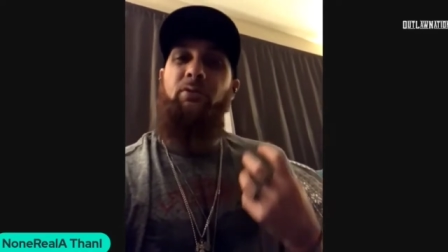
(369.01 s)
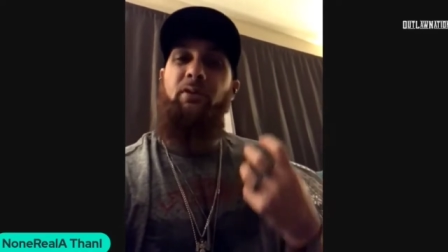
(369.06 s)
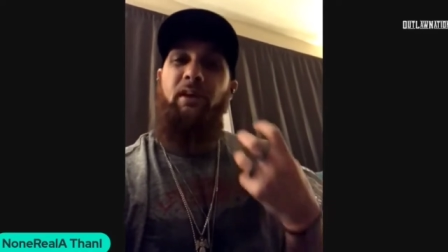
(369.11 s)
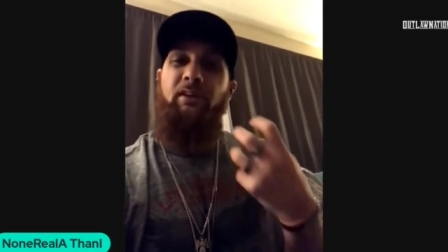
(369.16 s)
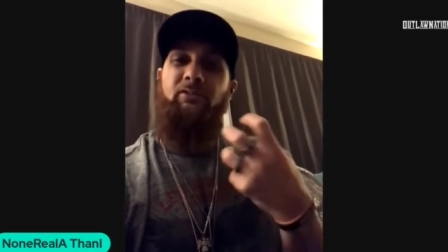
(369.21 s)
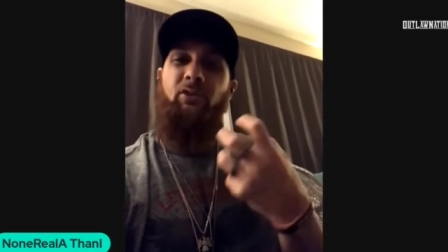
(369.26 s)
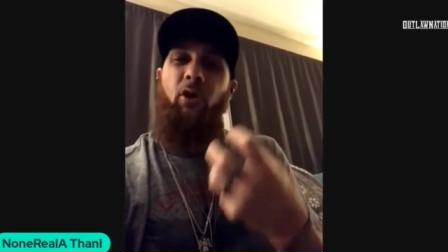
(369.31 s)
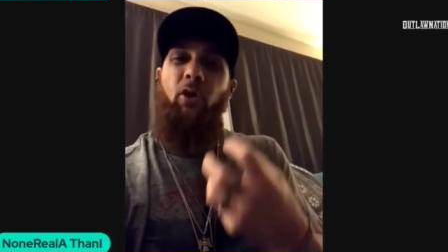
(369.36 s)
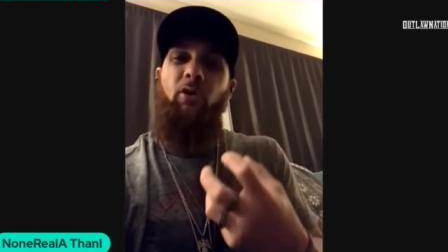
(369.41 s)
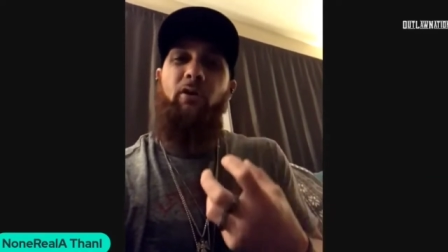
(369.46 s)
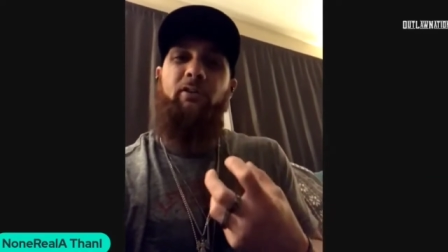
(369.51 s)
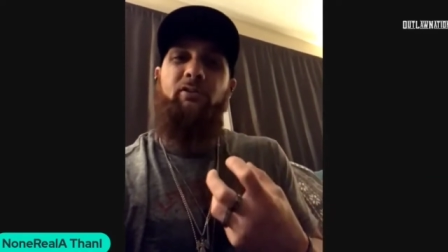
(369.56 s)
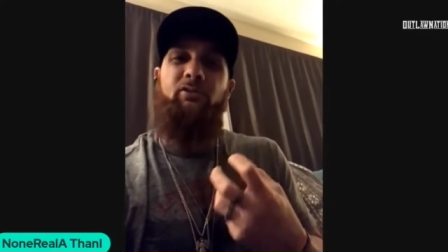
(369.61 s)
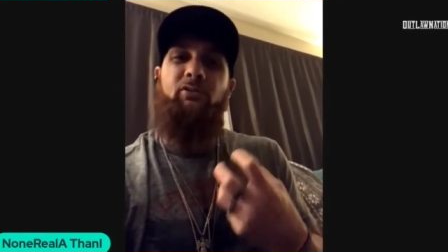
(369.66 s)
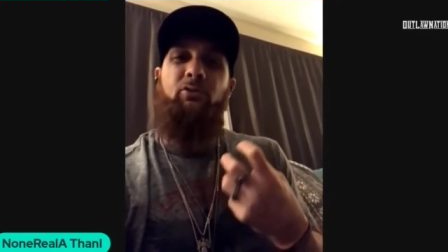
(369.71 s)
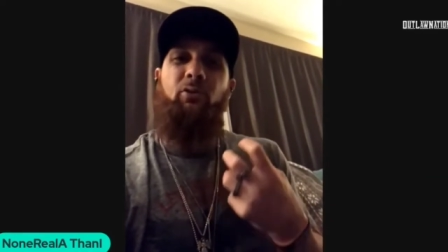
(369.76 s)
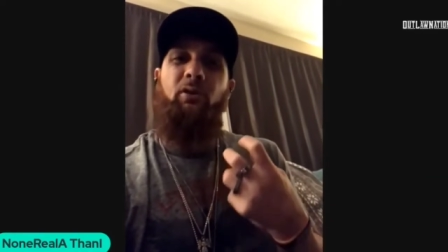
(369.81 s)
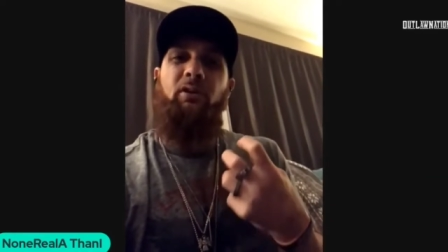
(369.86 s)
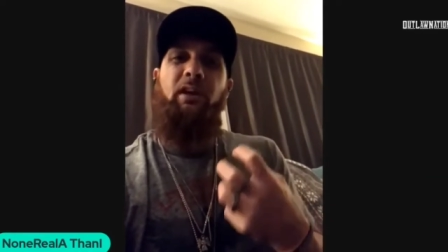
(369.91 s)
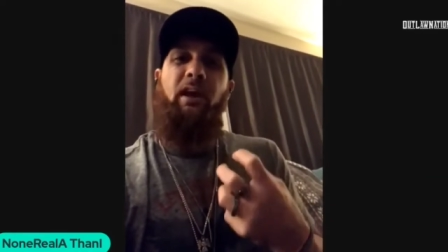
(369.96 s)
as an artist,
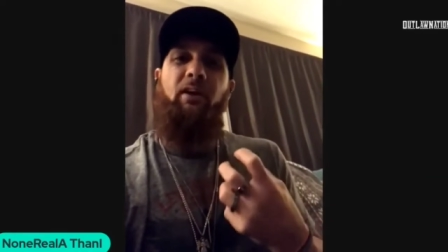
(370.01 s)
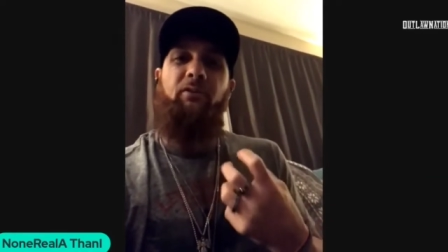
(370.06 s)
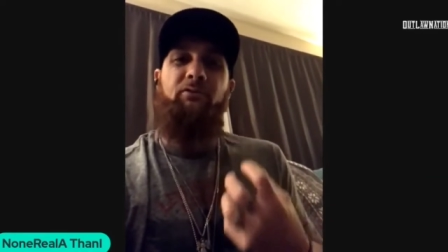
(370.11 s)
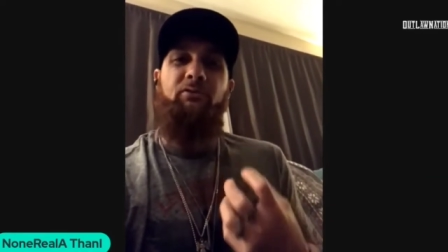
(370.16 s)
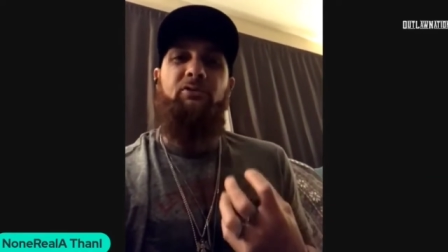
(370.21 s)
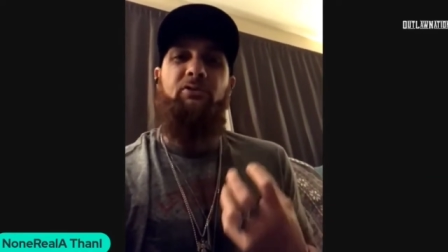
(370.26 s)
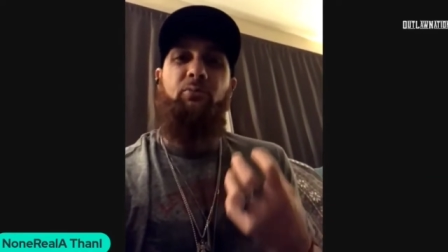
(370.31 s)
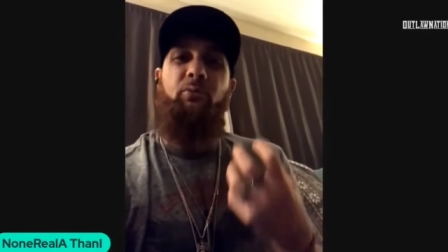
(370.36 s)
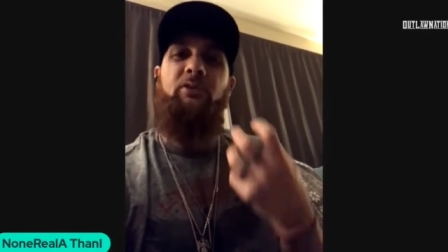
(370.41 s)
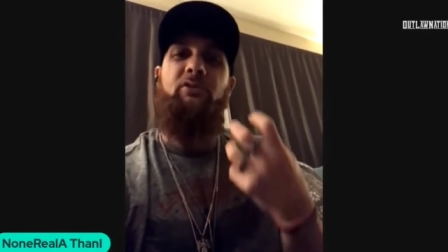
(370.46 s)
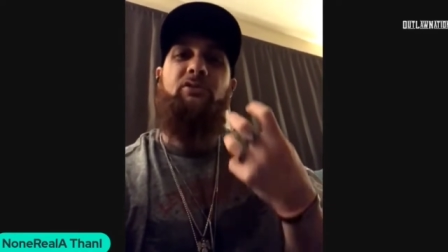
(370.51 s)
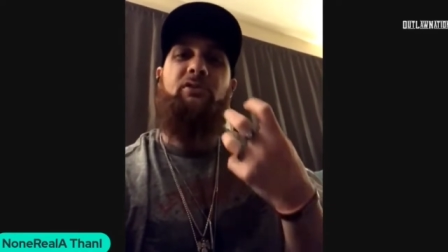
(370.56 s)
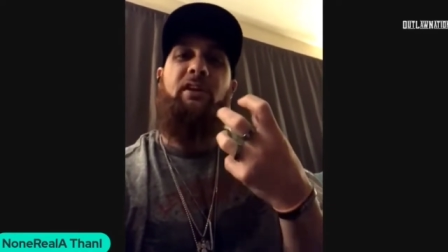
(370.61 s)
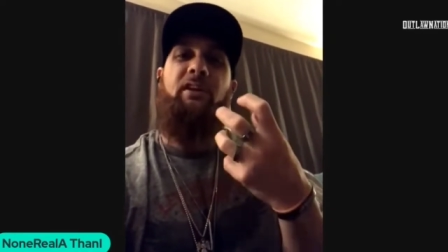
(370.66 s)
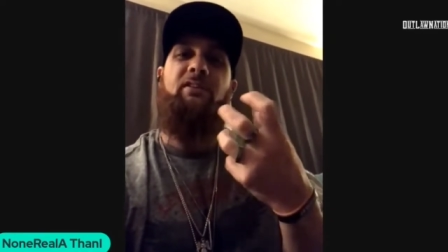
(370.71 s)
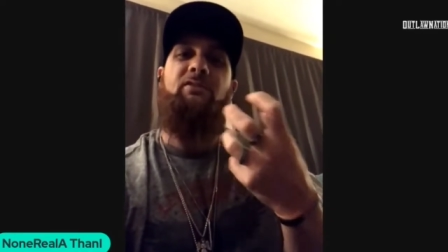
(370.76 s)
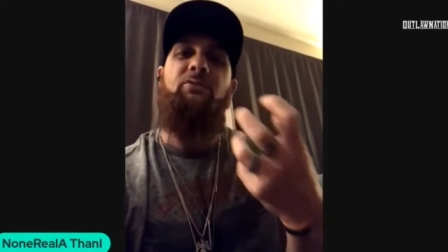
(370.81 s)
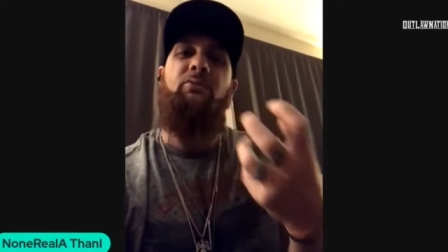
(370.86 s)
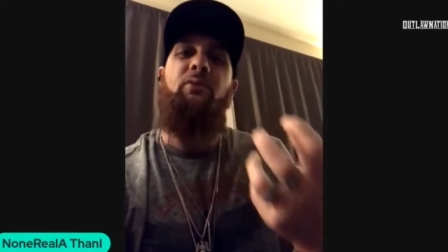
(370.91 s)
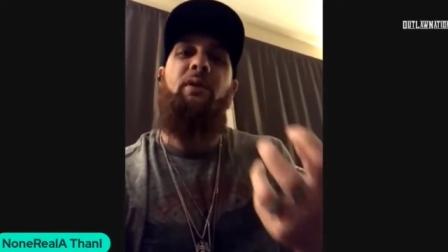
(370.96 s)
you're allowed to switch
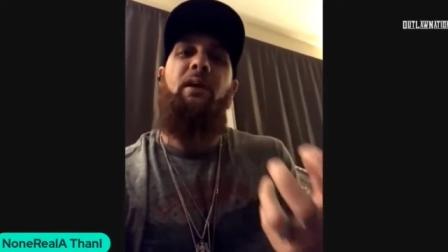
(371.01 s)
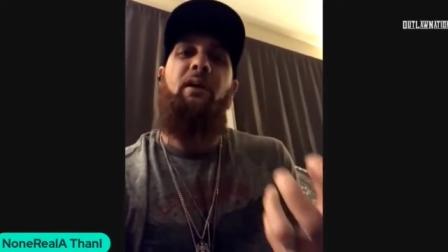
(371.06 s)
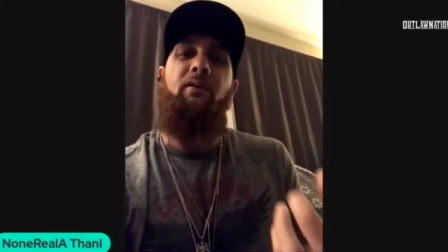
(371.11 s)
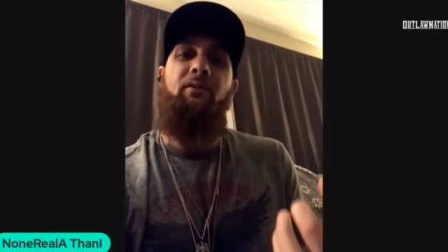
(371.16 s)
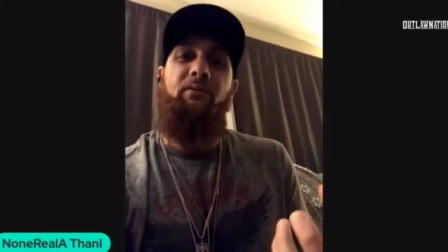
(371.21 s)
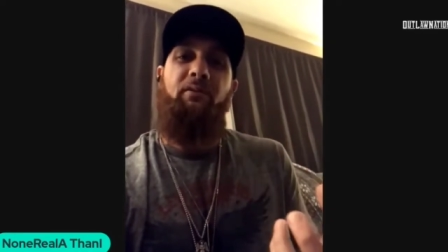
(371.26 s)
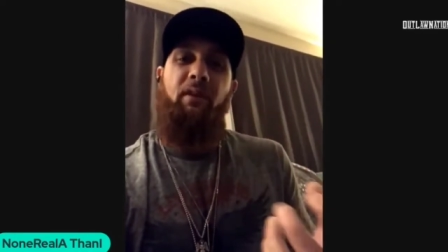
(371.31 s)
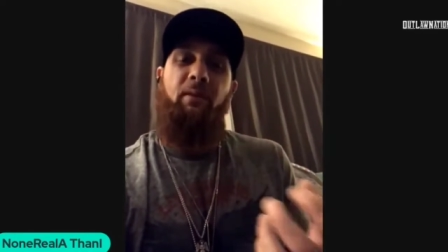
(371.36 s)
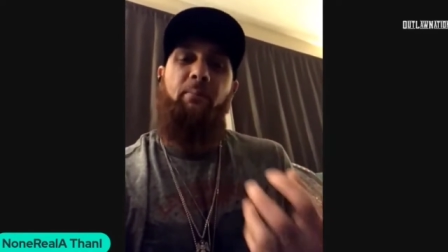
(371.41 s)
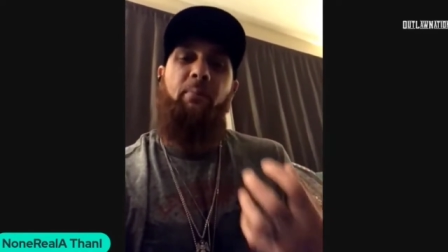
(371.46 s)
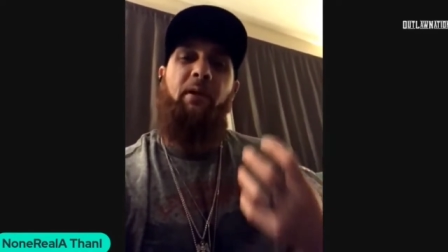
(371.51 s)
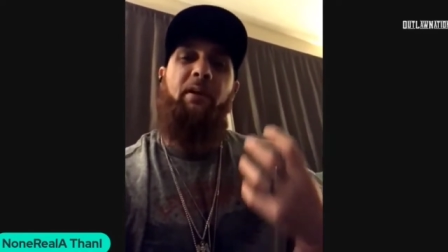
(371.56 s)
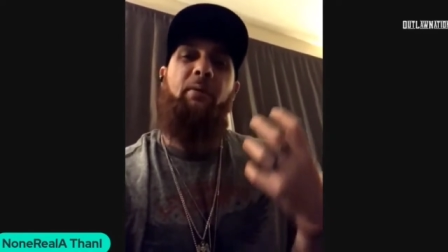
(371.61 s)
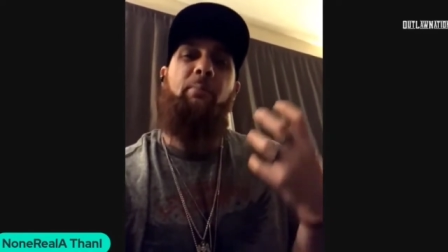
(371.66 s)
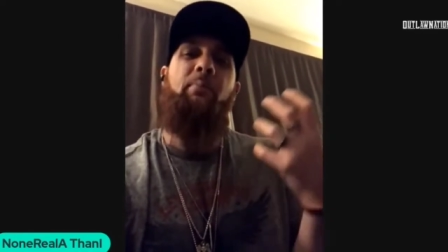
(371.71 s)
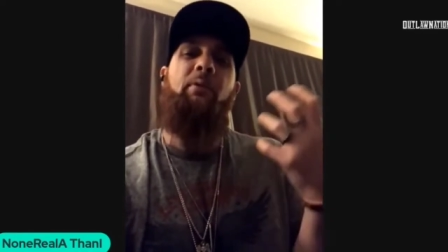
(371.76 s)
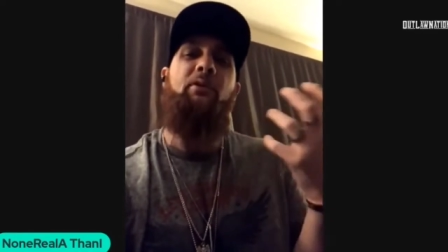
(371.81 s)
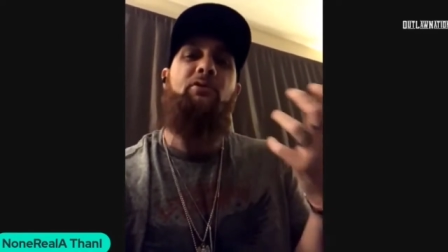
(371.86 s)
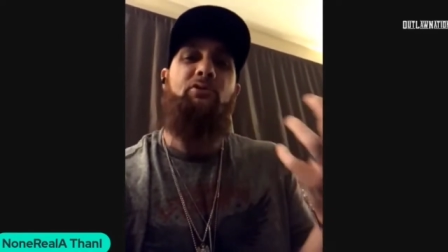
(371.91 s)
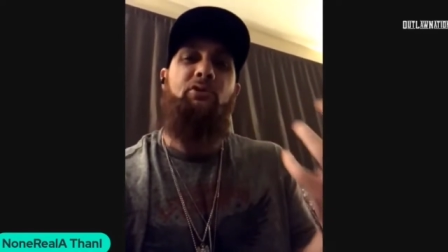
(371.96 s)
things around and paint
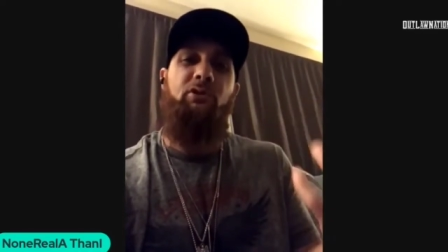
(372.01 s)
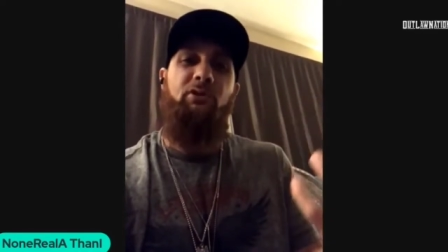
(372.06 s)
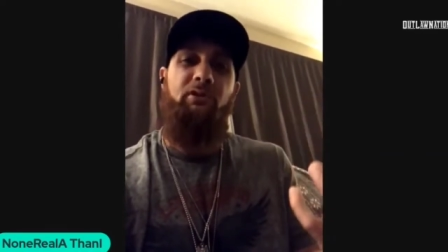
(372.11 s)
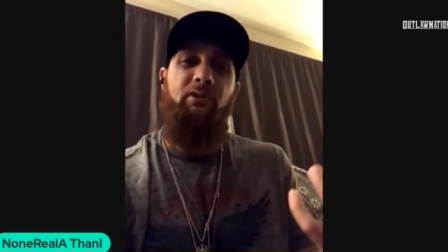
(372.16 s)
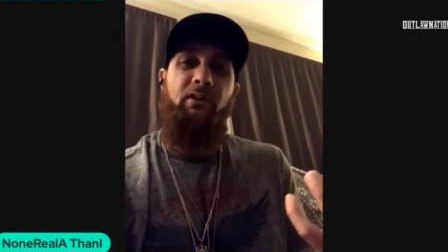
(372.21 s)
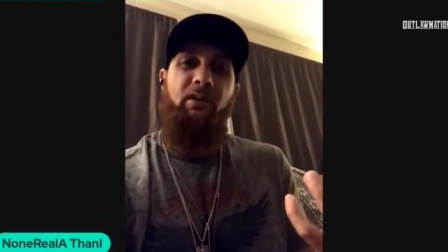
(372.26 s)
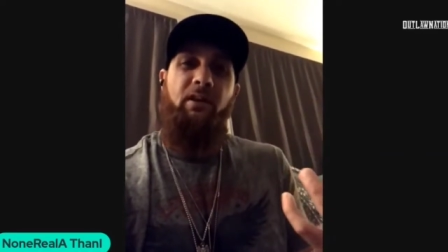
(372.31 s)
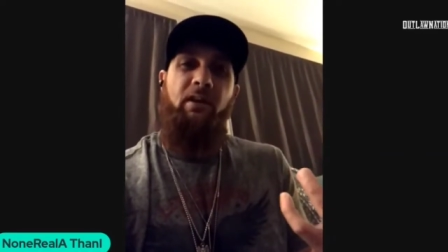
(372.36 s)
a picture